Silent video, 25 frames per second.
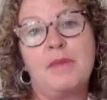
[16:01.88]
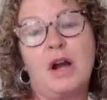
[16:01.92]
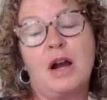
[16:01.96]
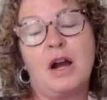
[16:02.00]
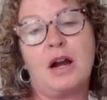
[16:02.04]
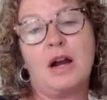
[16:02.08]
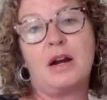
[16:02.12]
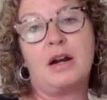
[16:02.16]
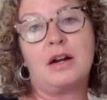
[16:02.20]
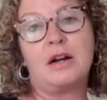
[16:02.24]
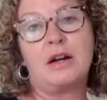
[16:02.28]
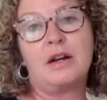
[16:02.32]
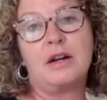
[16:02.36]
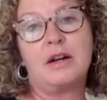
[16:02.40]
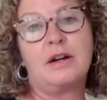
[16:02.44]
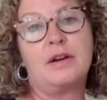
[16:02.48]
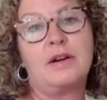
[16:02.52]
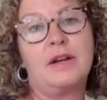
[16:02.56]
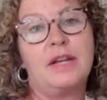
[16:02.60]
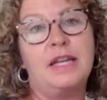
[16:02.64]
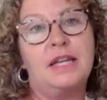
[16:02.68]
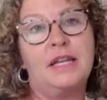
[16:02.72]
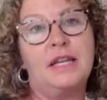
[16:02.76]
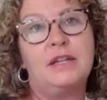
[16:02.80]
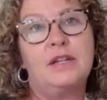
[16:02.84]
are
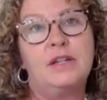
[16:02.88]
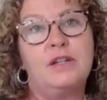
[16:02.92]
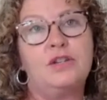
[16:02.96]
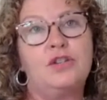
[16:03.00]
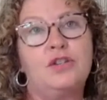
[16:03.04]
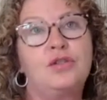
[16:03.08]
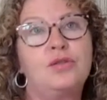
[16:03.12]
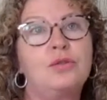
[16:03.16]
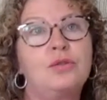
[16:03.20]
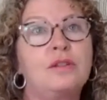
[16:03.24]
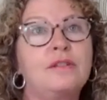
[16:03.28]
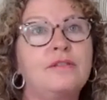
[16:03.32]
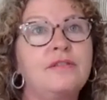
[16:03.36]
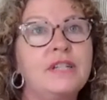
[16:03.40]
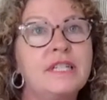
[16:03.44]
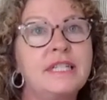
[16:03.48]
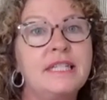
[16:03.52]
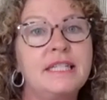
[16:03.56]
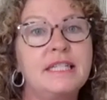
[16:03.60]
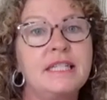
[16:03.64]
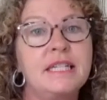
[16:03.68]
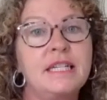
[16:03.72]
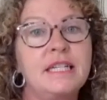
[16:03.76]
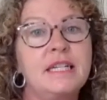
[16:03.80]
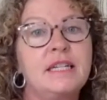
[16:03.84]
in Chula
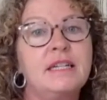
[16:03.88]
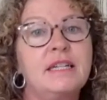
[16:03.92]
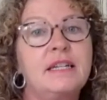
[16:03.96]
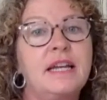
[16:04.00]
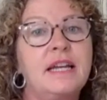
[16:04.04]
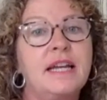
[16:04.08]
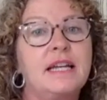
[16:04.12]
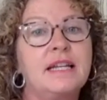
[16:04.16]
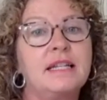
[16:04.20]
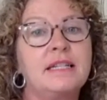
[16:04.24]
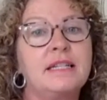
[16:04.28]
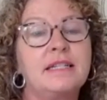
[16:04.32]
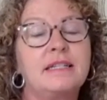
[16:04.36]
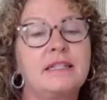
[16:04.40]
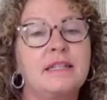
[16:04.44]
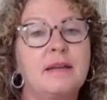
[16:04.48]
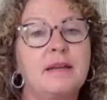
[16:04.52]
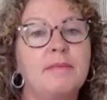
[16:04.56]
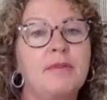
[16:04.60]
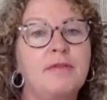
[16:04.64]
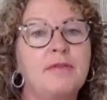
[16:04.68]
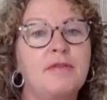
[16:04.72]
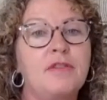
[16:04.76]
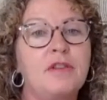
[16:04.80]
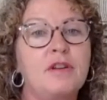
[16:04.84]
Vista and some
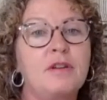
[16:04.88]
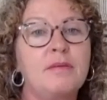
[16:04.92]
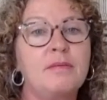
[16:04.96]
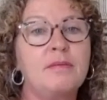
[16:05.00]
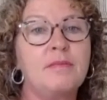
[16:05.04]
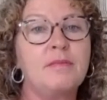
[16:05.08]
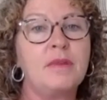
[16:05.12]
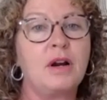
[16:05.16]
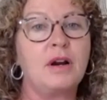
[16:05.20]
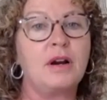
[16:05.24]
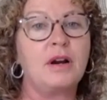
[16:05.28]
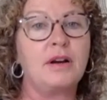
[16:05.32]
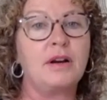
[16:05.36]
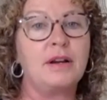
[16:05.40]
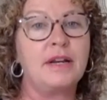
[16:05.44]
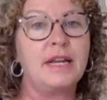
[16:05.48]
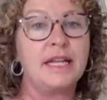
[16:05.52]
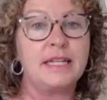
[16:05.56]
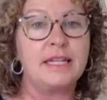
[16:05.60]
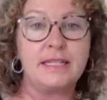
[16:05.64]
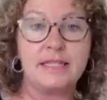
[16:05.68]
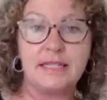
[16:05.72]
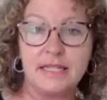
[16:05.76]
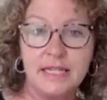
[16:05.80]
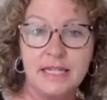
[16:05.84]
of them are in
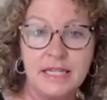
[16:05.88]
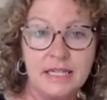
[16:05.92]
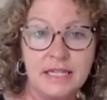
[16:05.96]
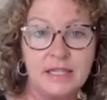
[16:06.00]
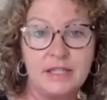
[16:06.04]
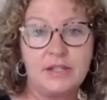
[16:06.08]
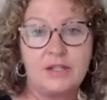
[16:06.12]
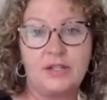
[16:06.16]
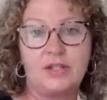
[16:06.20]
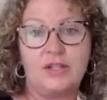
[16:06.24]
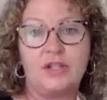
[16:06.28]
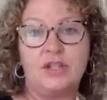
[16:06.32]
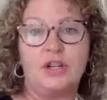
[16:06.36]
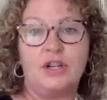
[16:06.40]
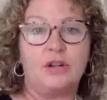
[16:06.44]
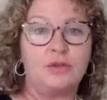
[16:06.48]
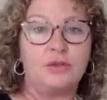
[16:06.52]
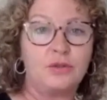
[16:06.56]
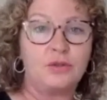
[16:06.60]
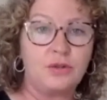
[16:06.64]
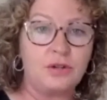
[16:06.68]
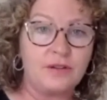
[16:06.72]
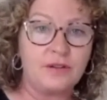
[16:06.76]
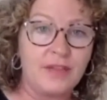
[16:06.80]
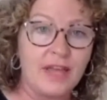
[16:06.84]
Encinitas, you know,
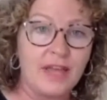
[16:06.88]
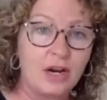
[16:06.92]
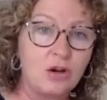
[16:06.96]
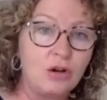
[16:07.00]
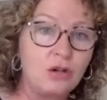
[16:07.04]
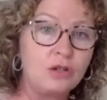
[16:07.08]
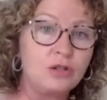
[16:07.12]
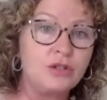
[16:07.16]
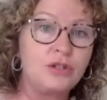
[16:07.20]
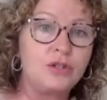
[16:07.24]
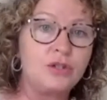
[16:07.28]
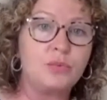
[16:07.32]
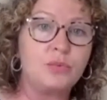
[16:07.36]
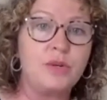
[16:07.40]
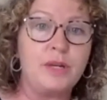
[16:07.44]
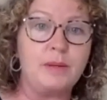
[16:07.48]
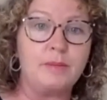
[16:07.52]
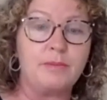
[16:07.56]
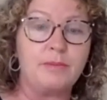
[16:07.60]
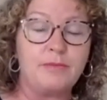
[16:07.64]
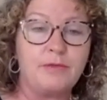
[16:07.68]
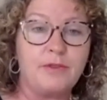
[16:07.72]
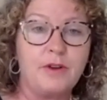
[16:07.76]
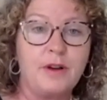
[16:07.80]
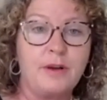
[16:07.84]
sort of that whole
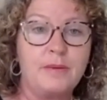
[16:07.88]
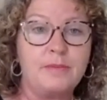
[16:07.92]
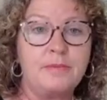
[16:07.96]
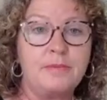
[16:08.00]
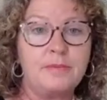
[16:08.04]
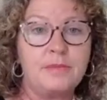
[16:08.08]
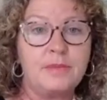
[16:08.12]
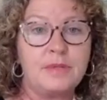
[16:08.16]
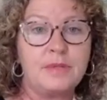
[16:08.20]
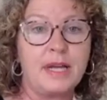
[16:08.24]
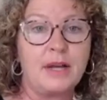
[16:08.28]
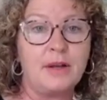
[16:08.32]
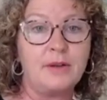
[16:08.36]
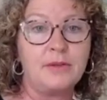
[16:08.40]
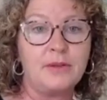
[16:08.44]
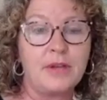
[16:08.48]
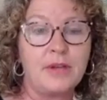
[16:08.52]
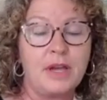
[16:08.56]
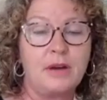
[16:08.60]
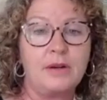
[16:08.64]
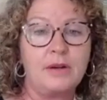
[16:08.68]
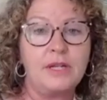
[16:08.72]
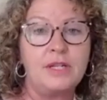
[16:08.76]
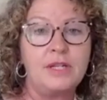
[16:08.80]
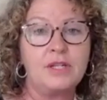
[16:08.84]
sweep from South
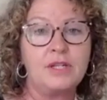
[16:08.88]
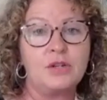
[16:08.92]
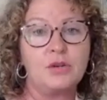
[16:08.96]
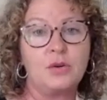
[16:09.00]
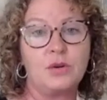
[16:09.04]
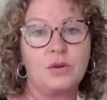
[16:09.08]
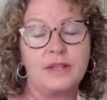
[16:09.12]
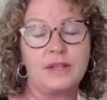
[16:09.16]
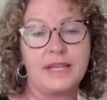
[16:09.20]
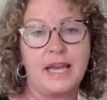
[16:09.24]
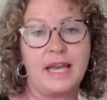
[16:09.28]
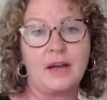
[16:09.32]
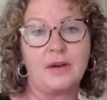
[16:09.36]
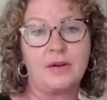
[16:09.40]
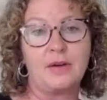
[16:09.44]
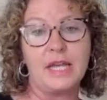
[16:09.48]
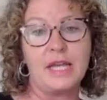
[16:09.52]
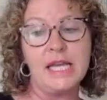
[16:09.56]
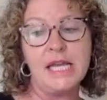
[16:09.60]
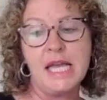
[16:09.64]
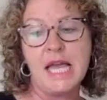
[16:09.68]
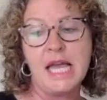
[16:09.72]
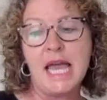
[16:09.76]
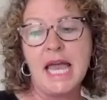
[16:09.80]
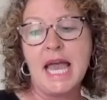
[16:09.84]
County to North
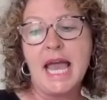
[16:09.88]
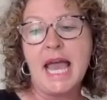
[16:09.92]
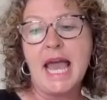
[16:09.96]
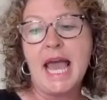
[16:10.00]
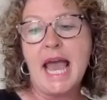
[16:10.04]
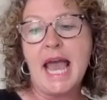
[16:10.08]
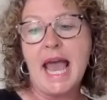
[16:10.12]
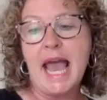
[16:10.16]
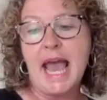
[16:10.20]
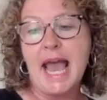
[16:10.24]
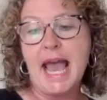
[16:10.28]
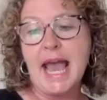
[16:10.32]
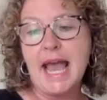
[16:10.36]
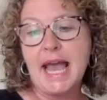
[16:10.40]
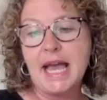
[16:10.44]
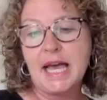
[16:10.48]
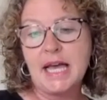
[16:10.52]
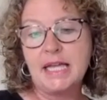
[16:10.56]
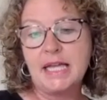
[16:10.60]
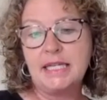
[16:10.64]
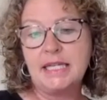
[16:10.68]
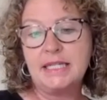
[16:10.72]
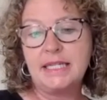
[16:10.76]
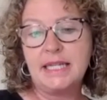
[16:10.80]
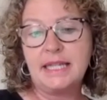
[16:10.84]
County.
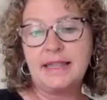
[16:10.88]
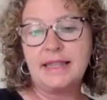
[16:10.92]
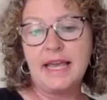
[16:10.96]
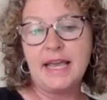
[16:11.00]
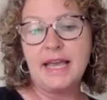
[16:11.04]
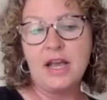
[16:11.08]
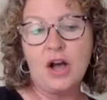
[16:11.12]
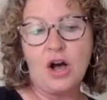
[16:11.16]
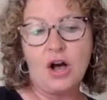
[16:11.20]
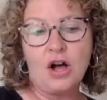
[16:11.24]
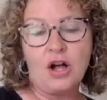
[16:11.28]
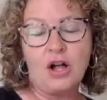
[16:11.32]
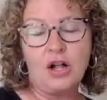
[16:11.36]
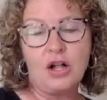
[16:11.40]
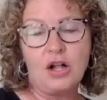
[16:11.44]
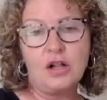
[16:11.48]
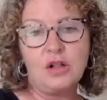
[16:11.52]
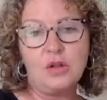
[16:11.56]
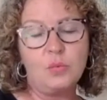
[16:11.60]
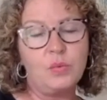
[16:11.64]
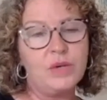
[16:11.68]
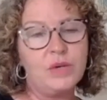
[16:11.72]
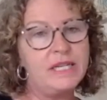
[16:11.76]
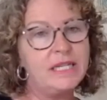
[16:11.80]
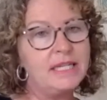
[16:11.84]
And
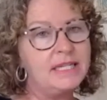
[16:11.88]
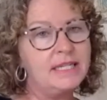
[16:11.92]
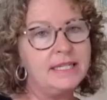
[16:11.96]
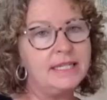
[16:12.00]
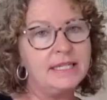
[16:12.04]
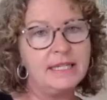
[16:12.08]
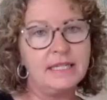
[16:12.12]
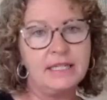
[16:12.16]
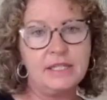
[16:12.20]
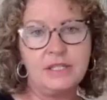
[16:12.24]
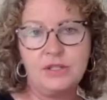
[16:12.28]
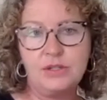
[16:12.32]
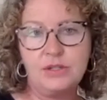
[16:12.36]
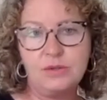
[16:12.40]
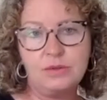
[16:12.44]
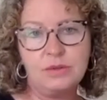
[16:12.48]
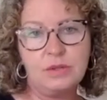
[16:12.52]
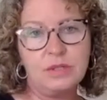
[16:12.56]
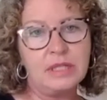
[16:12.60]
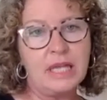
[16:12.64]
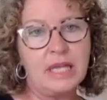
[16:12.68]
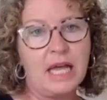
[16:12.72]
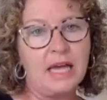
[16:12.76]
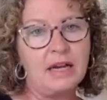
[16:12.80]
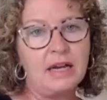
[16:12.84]
we didn't do a
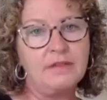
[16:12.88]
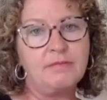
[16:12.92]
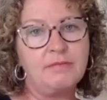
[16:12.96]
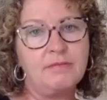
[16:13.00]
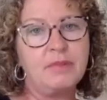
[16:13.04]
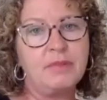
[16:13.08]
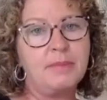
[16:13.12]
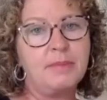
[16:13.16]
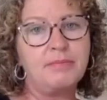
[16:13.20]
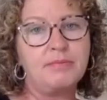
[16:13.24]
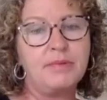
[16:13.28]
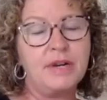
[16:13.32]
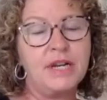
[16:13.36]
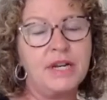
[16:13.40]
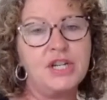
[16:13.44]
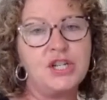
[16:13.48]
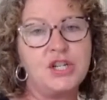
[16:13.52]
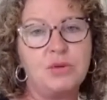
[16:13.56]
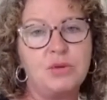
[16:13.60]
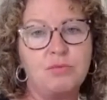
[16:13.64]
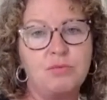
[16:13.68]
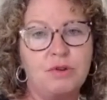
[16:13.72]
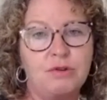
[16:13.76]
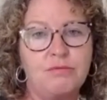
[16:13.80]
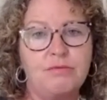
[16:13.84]
lot of
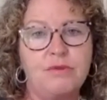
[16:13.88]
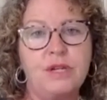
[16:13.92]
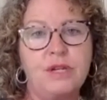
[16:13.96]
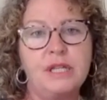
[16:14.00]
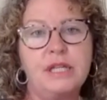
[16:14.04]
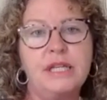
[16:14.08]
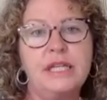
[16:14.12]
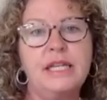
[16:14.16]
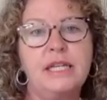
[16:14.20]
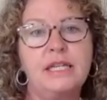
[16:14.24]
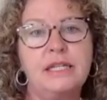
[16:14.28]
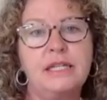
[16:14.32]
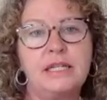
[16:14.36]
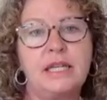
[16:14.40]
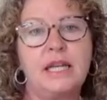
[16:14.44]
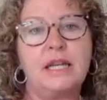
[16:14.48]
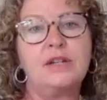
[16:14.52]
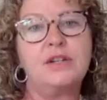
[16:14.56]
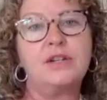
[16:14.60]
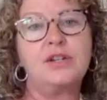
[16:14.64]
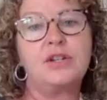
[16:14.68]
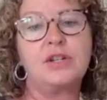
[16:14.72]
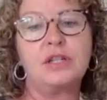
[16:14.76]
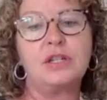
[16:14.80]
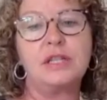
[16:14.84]
preparation. We really
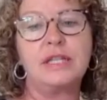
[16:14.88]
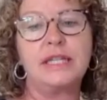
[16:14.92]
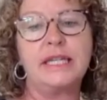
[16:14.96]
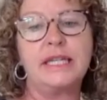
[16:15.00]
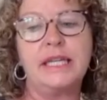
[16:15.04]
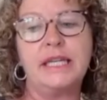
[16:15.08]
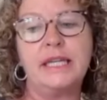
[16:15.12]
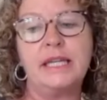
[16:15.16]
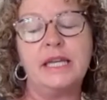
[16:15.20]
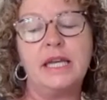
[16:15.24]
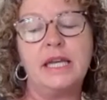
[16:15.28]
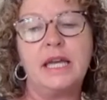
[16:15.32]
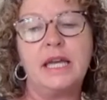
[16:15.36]
intentionally